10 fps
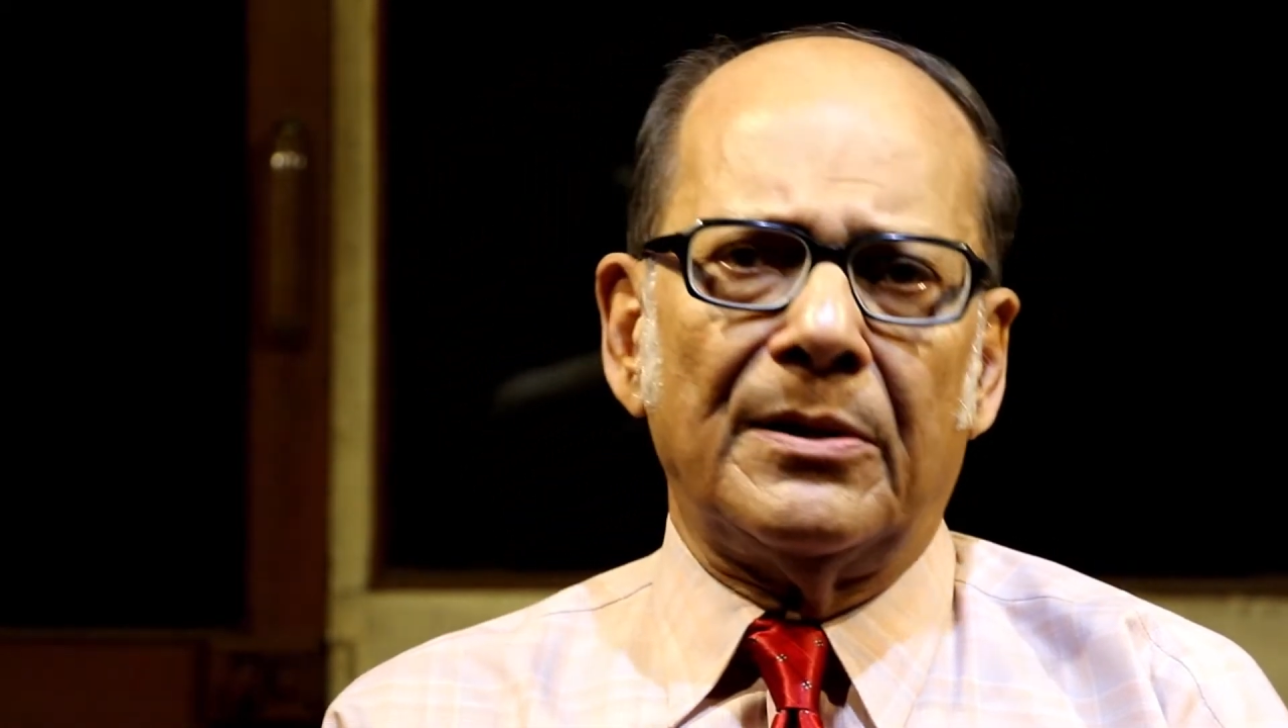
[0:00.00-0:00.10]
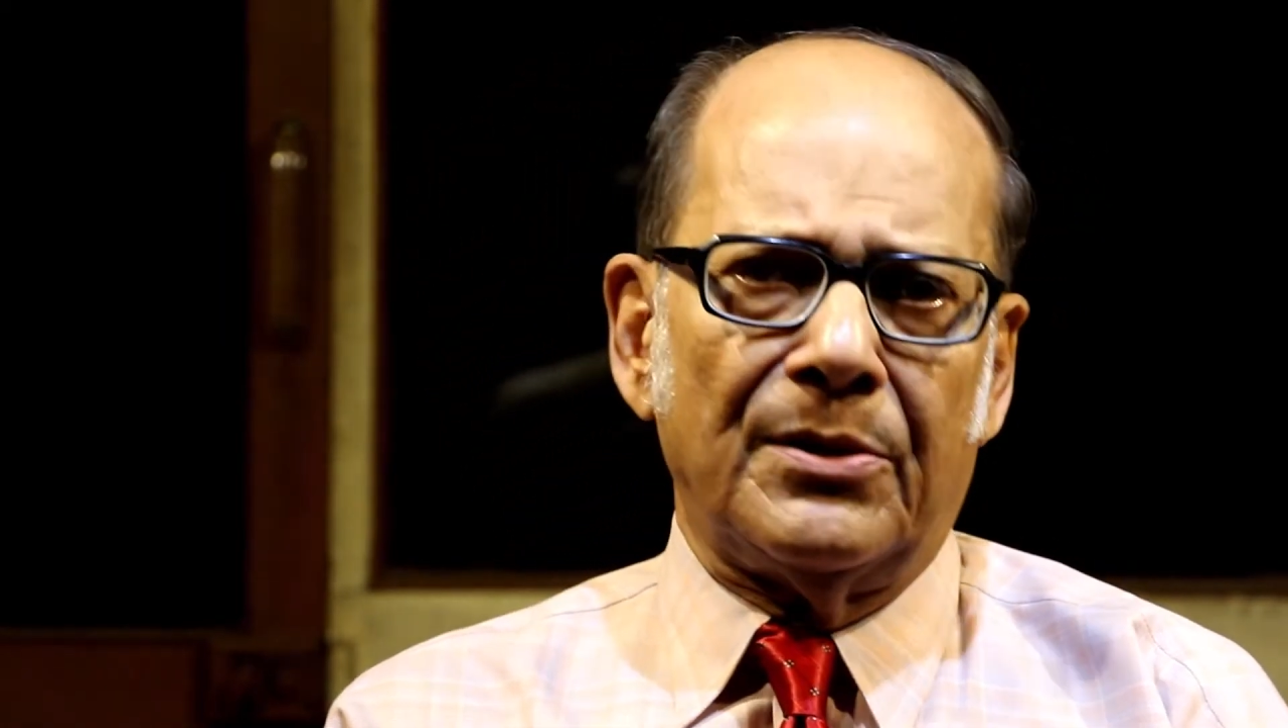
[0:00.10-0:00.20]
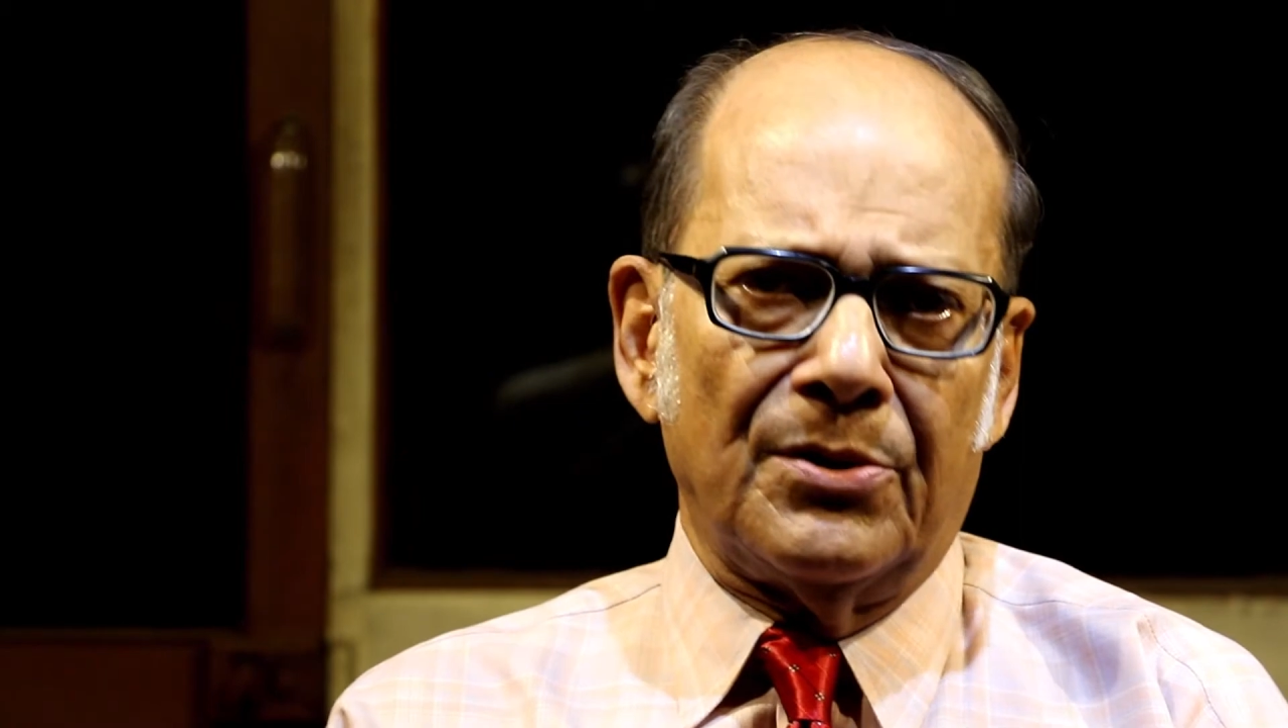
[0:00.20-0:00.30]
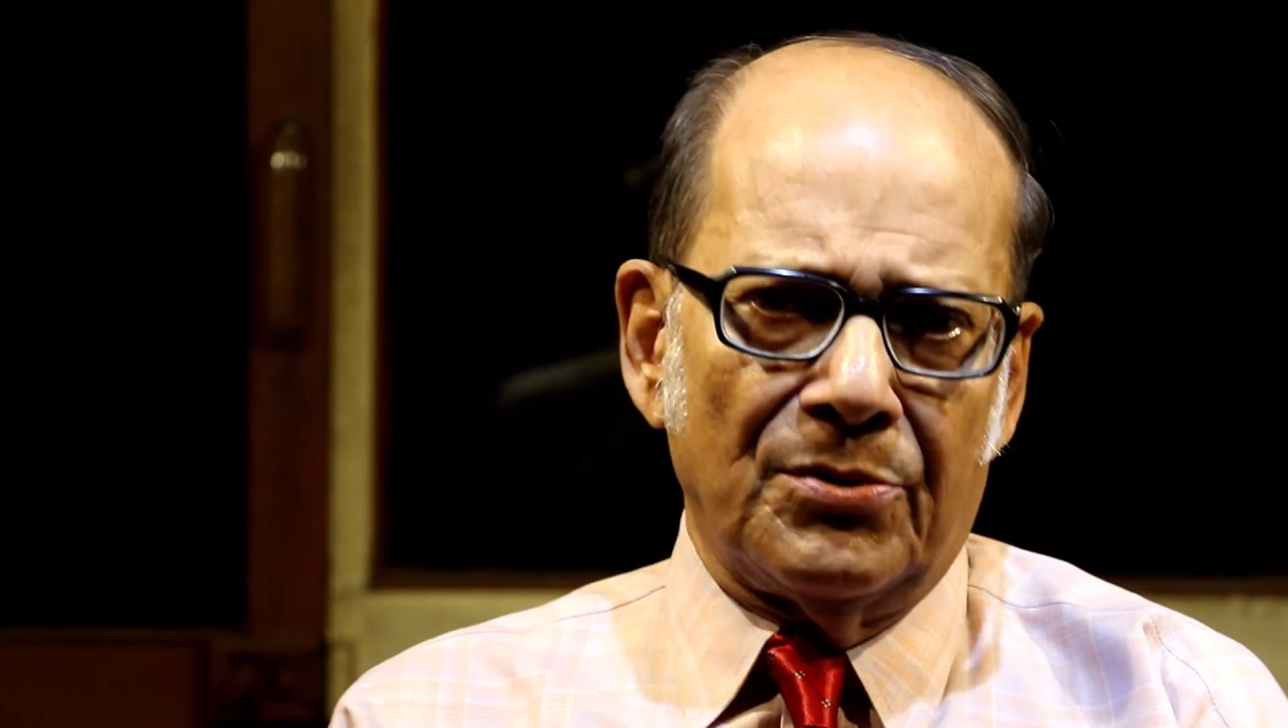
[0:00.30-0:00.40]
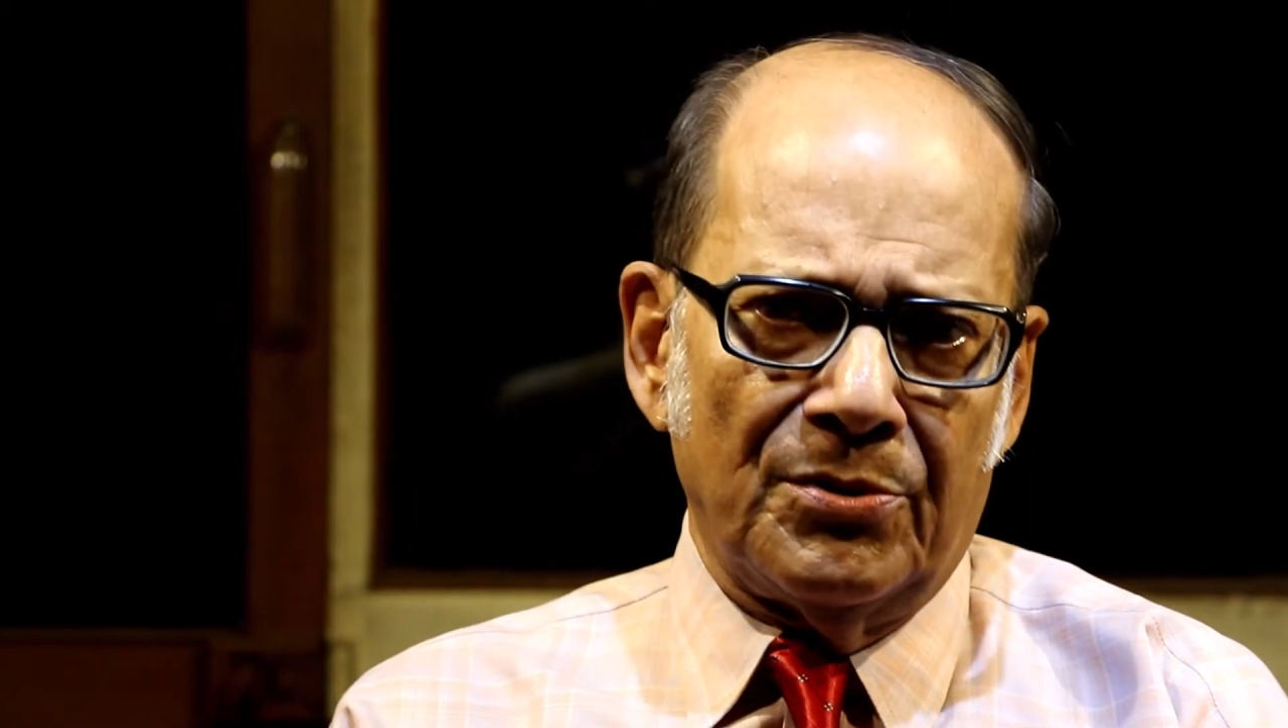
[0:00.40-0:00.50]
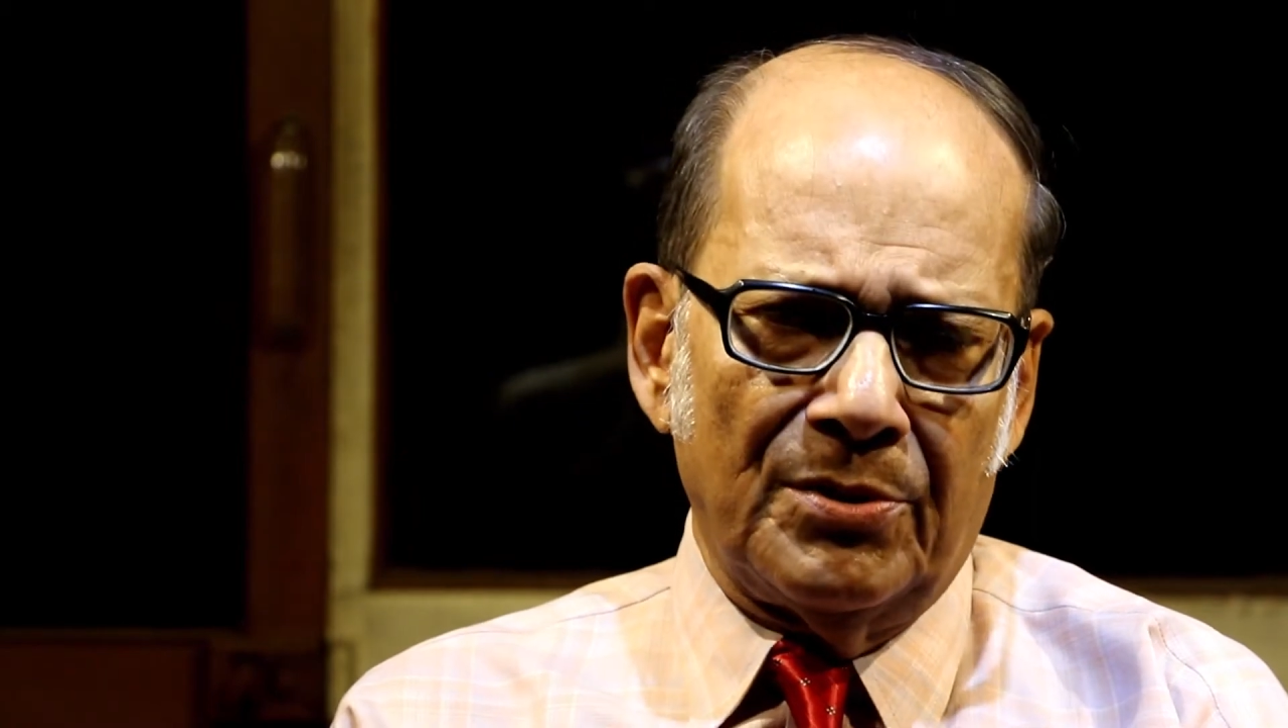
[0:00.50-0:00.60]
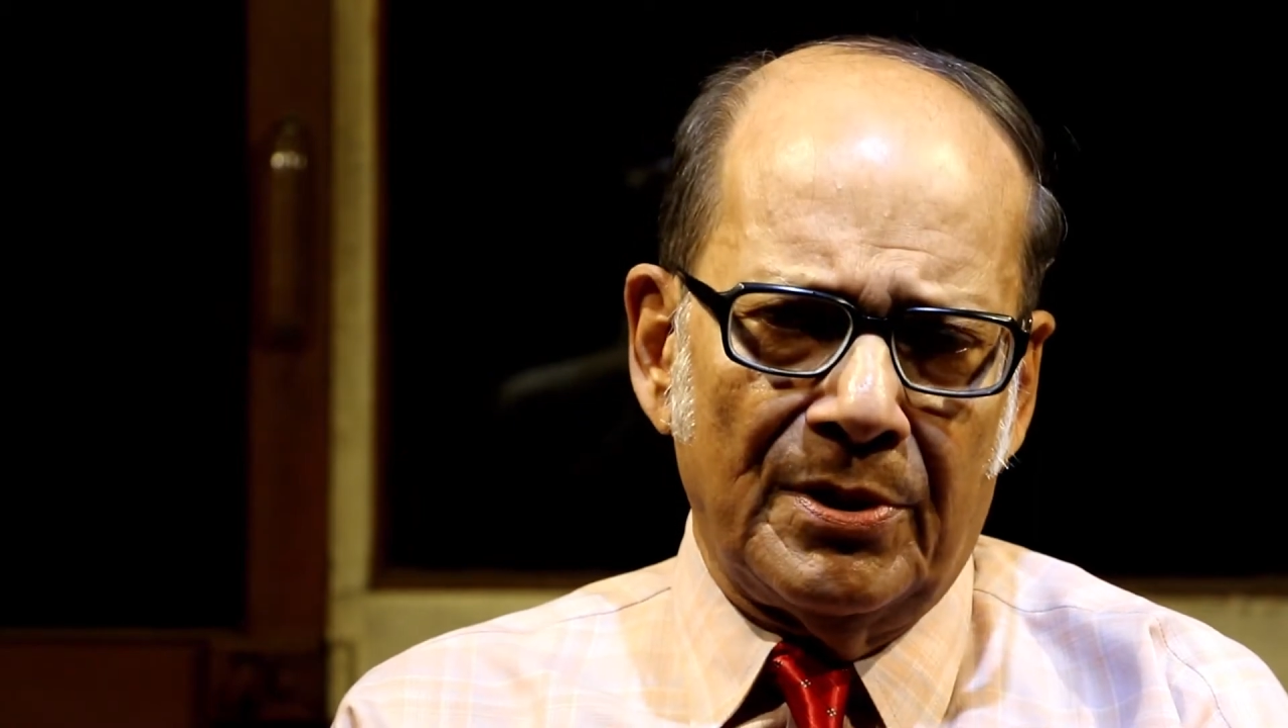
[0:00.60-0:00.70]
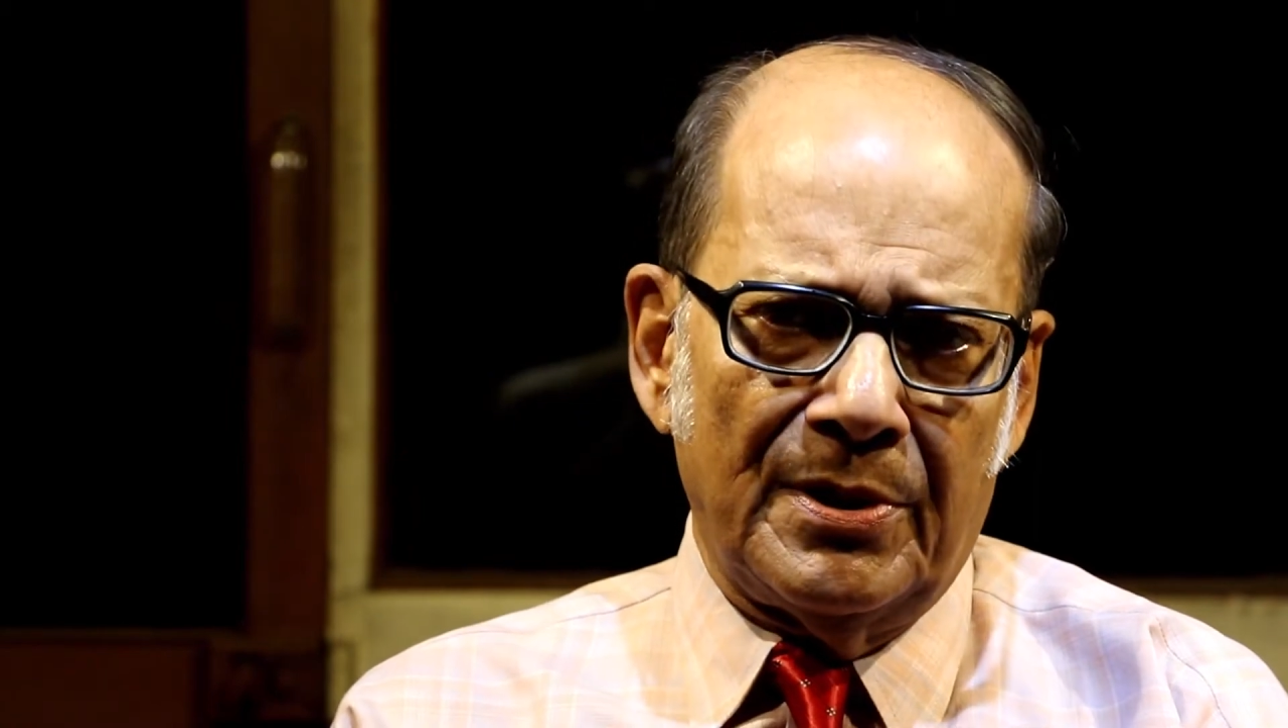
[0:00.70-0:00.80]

No.